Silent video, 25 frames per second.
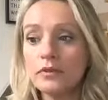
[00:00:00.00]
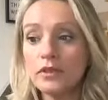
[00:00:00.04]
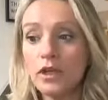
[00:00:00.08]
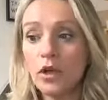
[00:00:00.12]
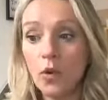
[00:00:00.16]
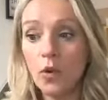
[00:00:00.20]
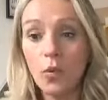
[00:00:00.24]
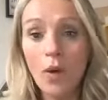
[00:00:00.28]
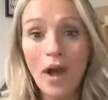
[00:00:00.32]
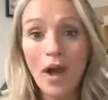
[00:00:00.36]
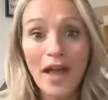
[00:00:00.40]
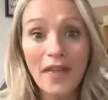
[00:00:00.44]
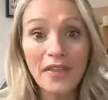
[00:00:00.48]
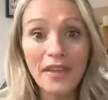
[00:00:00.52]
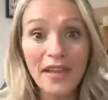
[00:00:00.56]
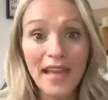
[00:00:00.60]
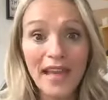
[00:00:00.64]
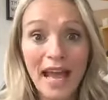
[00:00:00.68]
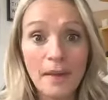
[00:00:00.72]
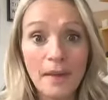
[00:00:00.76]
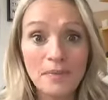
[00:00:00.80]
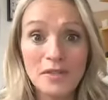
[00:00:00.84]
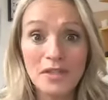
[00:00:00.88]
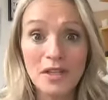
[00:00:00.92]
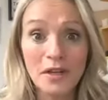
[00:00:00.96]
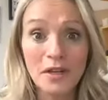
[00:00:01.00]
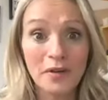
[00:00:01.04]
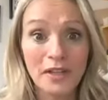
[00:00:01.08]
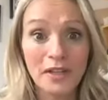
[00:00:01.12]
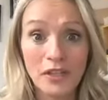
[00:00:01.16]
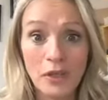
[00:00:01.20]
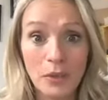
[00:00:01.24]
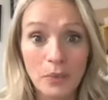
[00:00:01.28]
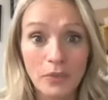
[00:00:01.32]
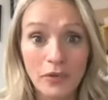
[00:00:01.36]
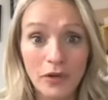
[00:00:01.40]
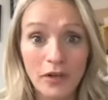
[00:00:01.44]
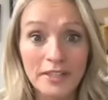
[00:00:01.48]
where the gaps are in
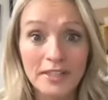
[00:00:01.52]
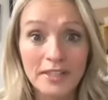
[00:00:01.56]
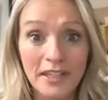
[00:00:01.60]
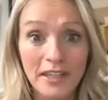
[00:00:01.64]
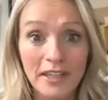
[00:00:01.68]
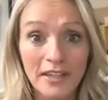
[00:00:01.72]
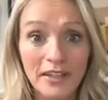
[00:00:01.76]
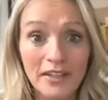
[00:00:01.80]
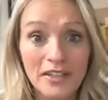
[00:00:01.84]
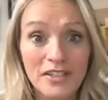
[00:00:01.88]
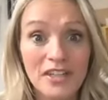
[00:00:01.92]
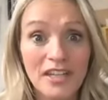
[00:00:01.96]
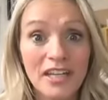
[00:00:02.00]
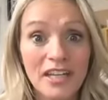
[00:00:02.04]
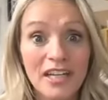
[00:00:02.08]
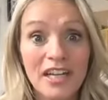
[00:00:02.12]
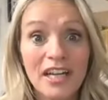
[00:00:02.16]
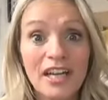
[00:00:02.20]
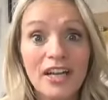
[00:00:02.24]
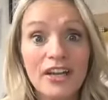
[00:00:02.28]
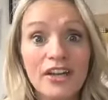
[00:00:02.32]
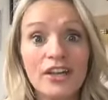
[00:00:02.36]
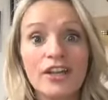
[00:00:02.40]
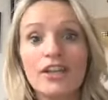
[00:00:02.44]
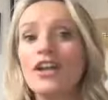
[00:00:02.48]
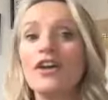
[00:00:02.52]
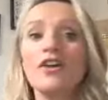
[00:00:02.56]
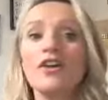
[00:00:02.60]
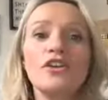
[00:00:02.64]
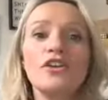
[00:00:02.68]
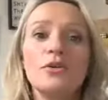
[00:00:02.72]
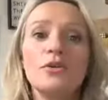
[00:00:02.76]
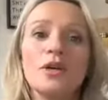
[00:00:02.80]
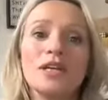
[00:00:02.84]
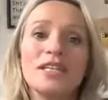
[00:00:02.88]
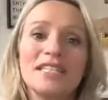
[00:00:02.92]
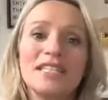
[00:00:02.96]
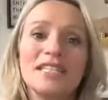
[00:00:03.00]
your product? You know, you
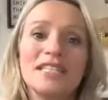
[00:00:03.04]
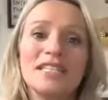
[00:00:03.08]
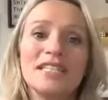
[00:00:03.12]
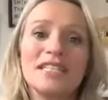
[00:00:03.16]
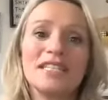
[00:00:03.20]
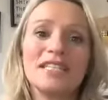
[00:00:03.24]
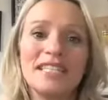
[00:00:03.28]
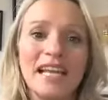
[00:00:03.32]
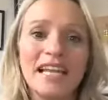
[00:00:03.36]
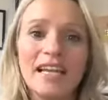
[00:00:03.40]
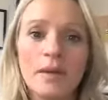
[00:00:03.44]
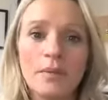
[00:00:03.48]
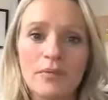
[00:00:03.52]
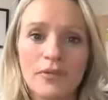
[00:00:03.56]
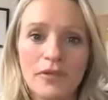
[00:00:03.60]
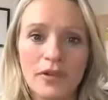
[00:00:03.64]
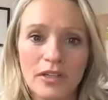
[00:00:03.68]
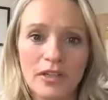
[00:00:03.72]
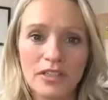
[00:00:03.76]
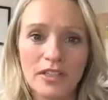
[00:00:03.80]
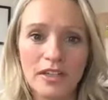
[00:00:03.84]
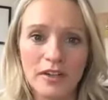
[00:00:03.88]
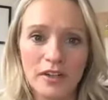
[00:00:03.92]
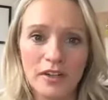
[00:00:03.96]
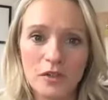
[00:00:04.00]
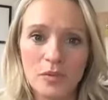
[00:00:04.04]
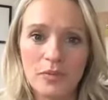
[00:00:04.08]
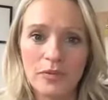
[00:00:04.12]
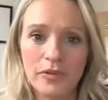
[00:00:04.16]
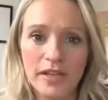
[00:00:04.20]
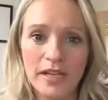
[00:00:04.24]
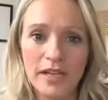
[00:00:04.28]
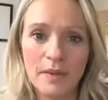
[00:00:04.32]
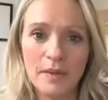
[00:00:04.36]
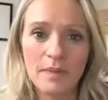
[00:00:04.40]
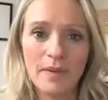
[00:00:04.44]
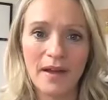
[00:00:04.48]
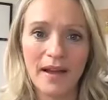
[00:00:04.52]
were selling a product
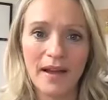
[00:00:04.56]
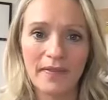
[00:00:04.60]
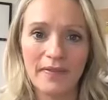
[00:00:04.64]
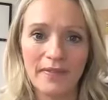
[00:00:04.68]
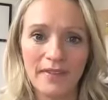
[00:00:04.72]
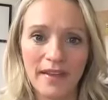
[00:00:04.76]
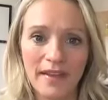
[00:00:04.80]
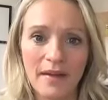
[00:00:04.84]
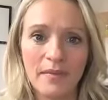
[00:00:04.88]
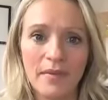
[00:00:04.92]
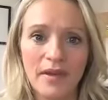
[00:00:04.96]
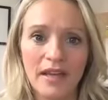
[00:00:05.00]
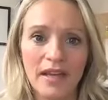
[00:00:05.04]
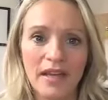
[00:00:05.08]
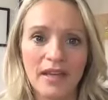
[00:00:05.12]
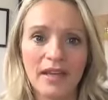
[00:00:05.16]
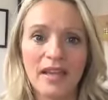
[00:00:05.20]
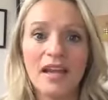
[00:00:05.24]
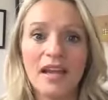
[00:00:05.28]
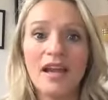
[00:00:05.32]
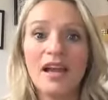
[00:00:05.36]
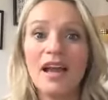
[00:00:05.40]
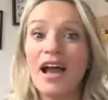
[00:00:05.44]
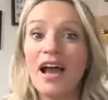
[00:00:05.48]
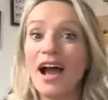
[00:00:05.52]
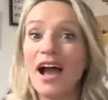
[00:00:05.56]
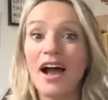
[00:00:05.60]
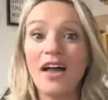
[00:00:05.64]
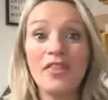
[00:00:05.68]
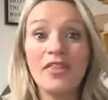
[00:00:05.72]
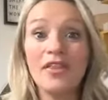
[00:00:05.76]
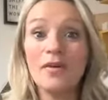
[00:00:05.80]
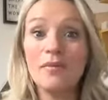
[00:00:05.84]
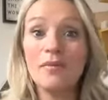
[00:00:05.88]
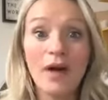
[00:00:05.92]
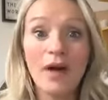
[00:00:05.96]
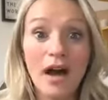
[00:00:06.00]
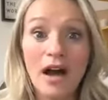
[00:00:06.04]
pre-pandemic
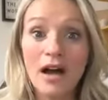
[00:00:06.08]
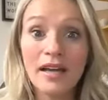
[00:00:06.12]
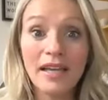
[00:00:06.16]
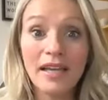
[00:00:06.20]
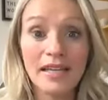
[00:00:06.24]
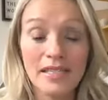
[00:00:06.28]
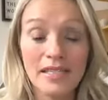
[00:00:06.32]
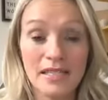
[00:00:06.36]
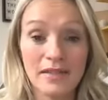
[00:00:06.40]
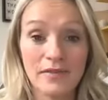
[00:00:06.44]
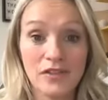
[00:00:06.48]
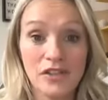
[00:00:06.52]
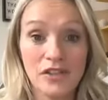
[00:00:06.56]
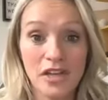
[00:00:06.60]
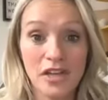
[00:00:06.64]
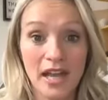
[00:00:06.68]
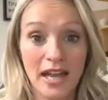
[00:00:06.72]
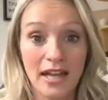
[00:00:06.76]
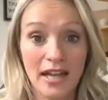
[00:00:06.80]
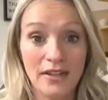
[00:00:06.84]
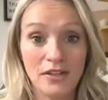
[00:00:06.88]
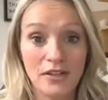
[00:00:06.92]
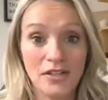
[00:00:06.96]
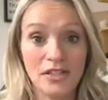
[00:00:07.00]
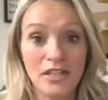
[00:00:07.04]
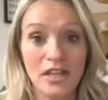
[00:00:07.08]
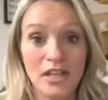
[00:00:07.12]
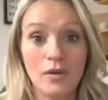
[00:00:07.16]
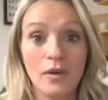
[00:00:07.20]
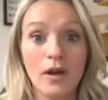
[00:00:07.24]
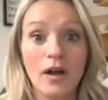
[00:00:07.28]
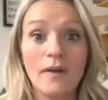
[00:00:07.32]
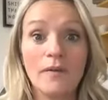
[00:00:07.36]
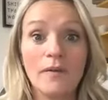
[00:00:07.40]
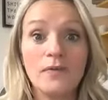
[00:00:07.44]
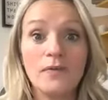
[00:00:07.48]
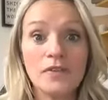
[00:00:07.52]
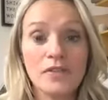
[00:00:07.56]
and the markets have changed. So
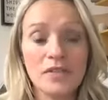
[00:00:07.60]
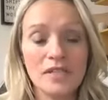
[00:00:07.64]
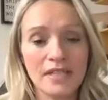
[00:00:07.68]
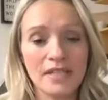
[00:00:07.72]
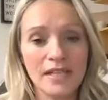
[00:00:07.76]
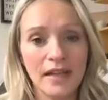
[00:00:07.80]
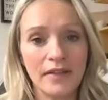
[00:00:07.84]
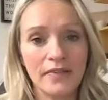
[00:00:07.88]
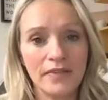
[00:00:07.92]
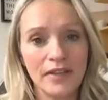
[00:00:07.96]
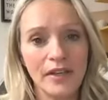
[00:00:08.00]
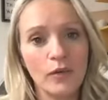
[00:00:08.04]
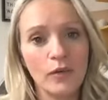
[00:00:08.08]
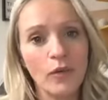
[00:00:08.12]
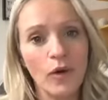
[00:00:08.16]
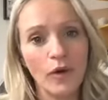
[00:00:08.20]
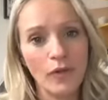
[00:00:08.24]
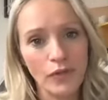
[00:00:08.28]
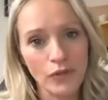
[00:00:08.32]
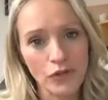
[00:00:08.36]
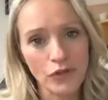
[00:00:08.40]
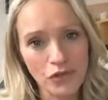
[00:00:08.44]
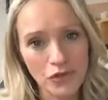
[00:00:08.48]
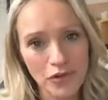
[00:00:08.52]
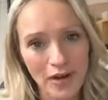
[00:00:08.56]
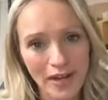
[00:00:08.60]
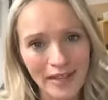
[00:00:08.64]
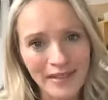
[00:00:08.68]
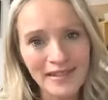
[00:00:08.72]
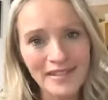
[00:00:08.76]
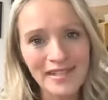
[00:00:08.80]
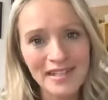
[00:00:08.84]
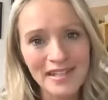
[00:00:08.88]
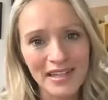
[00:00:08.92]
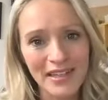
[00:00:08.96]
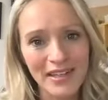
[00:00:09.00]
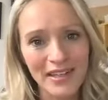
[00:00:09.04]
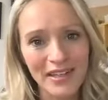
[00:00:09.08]
understanding what the
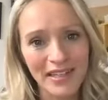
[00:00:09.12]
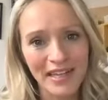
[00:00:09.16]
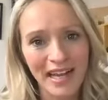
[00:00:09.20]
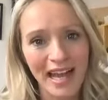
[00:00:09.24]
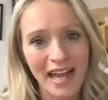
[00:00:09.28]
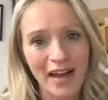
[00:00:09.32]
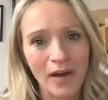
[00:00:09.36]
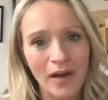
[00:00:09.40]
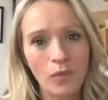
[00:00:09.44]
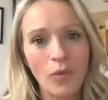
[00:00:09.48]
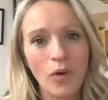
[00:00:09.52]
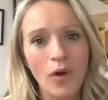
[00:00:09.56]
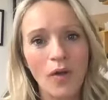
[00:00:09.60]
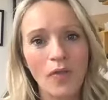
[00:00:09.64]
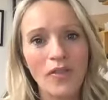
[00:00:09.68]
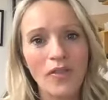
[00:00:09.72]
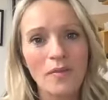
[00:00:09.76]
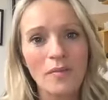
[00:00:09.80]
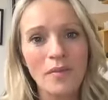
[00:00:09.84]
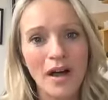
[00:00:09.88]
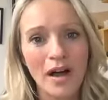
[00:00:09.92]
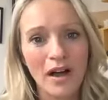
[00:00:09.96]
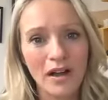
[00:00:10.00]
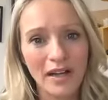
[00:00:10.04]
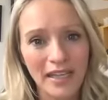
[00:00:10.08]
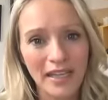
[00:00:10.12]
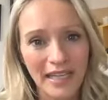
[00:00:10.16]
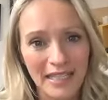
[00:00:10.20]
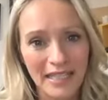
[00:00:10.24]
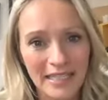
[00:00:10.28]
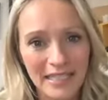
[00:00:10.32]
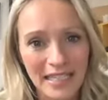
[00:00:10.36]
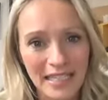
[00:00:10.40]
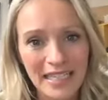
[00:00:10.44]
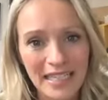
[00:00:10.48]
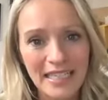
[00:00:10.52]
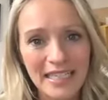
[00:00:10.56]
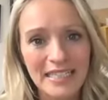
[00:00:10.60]
trends are now, what the market
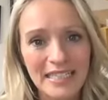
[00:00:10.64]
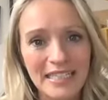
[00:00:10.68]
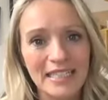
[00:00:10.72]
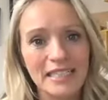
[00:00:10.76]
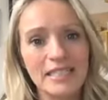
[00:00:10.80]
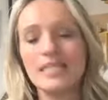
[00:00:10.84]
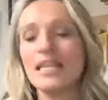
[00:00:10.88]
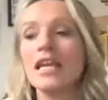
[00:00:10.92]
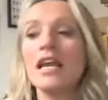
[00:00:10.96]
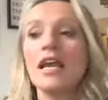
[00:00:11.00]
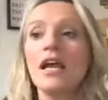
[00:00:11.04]
need is.